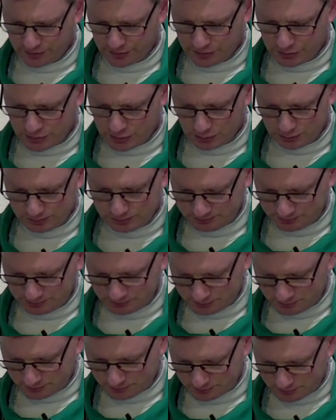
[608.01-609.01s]
So
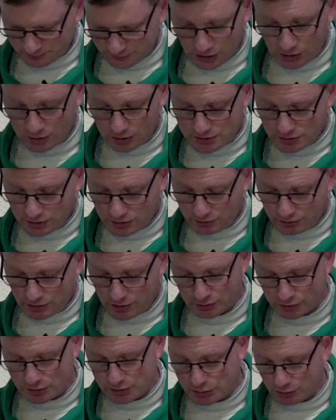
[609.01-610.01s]
God saw their
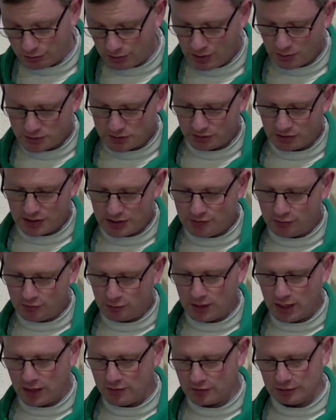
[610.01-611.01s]
efforts to renounce their evil
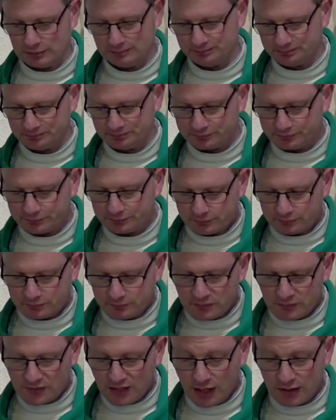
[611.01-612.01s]
behavior,
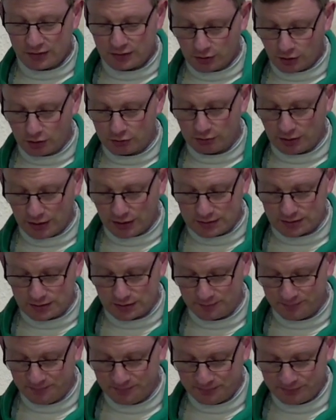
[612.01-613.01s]
and God relented,
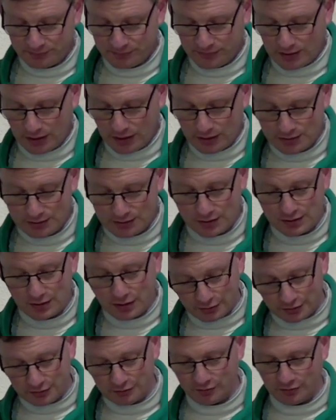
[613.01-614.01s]
and he did
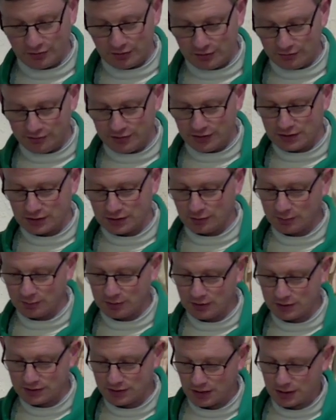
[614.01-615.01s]
not inflict on them the
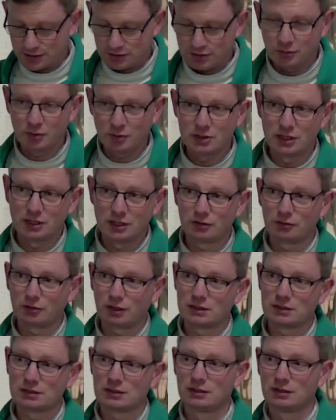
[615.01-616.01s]
disaster which he had
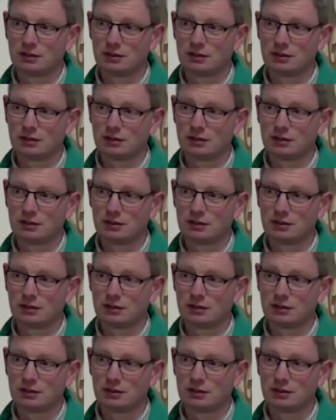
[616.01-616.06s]
threatened.